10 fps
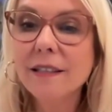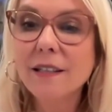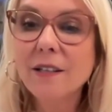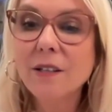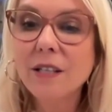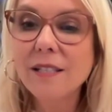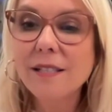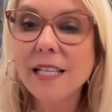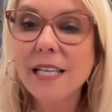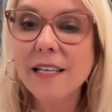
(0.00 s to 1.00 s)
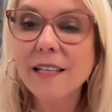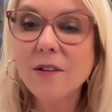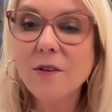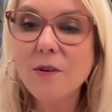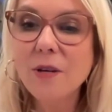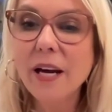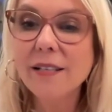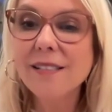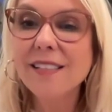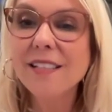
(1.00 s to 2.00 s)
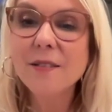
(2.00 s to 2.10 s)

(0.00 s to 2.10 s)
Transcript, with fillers: oh let's see who guessed